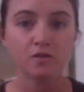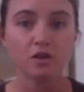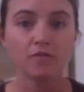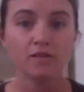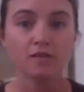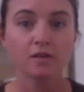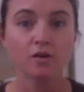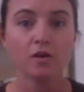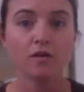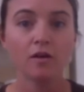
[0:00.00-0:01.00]
service and
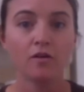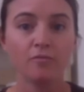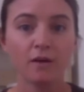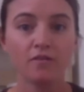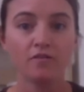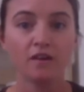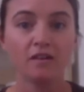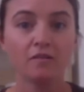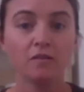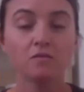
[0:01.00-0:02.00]
honor of my
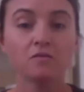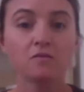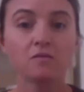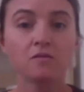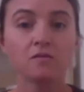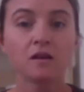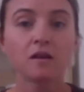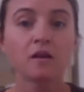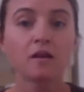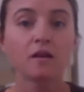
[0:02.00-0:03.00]
values
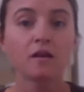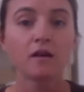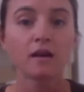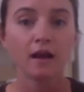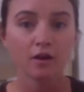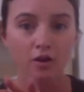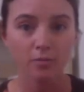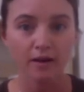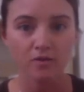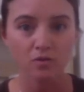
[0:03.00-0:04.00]
and go
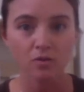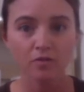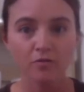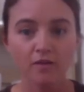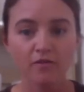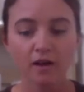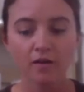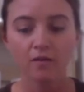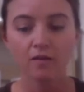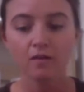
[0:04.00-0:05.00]
back to all of my
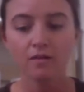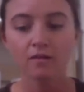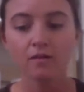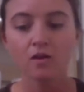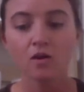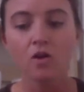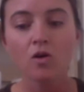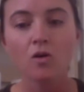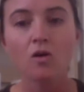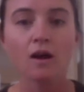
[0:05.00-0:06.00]
values?
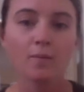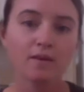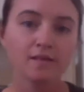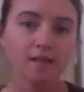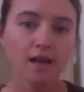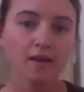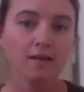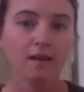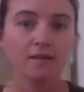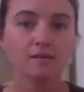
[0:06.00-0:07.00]
Or am I saying
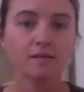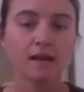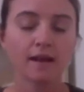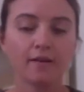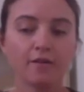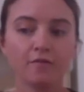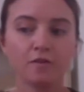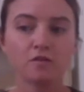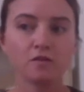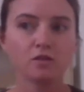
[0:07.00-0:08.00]
yes out of
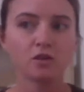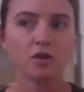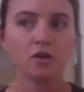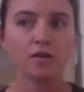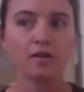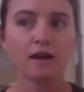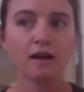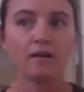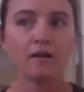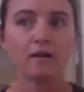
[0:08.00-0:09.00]
concern that
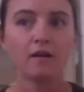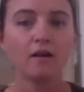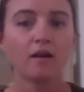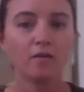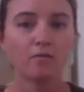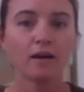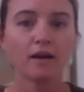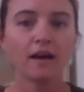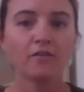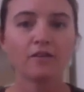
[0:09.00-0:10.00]
I'll run
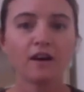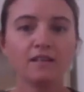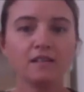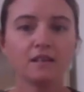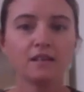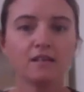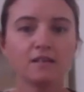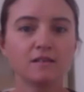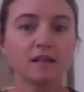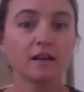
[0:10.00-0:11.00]
out of
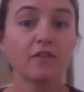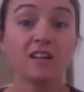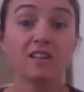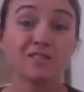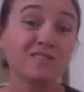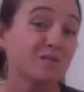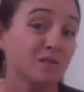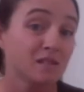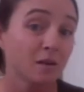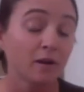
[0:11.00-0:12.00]
ideas, that if I don't do it,
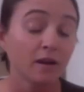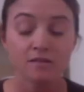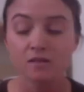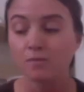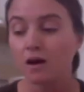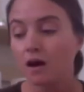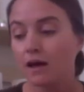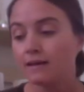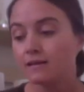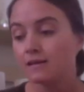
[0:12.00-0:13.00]
someone else
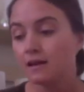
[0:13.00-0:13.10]
might,